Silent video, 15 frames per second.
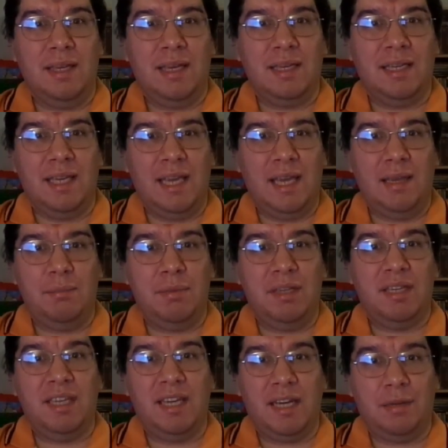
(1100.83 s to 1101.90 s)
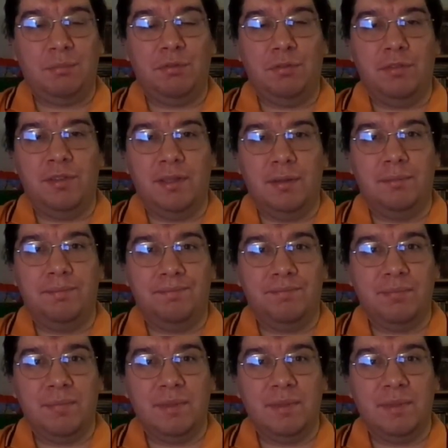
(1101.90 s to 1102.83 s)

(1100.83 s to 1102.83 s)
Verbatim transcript: had came and captured them,